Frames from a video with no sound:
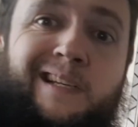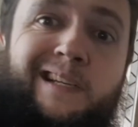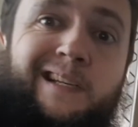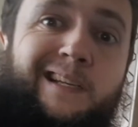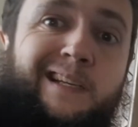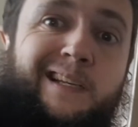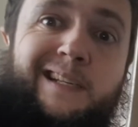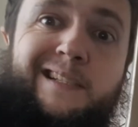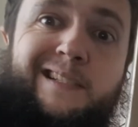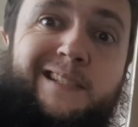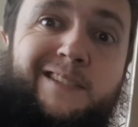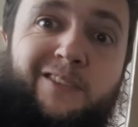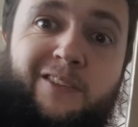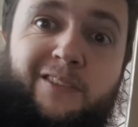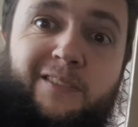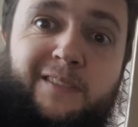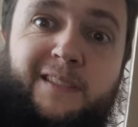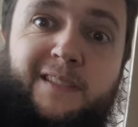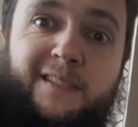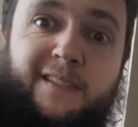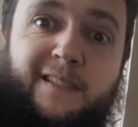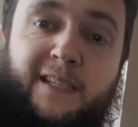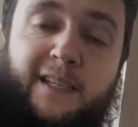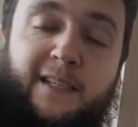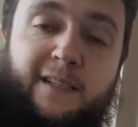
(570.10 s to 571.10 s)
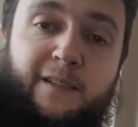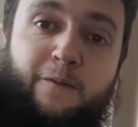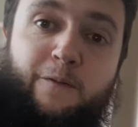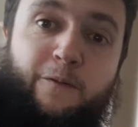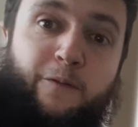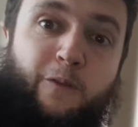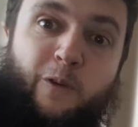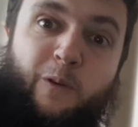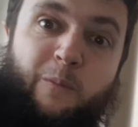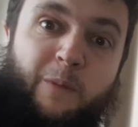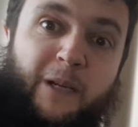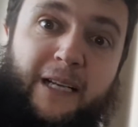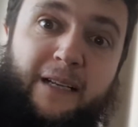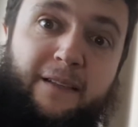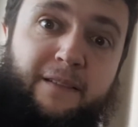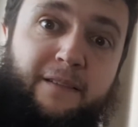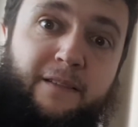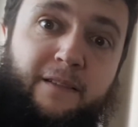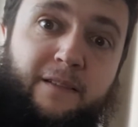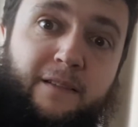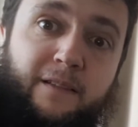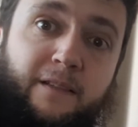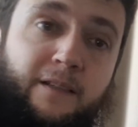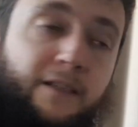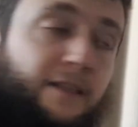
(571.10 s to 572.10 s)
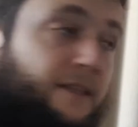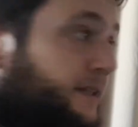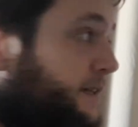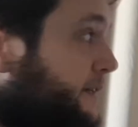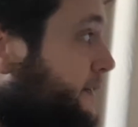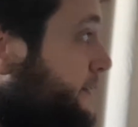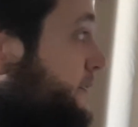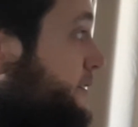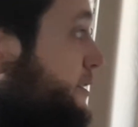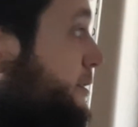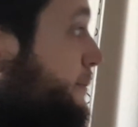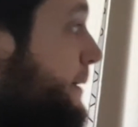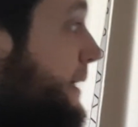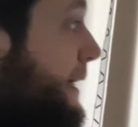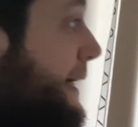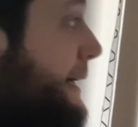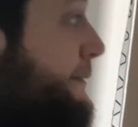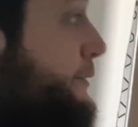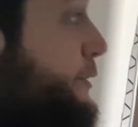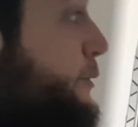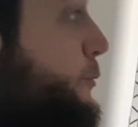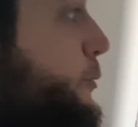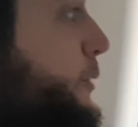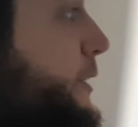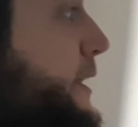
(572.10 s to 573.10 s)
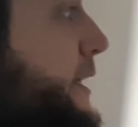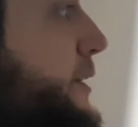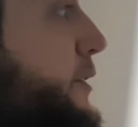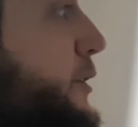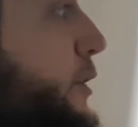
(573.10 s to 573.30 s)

It's not in the standard format. To be able to read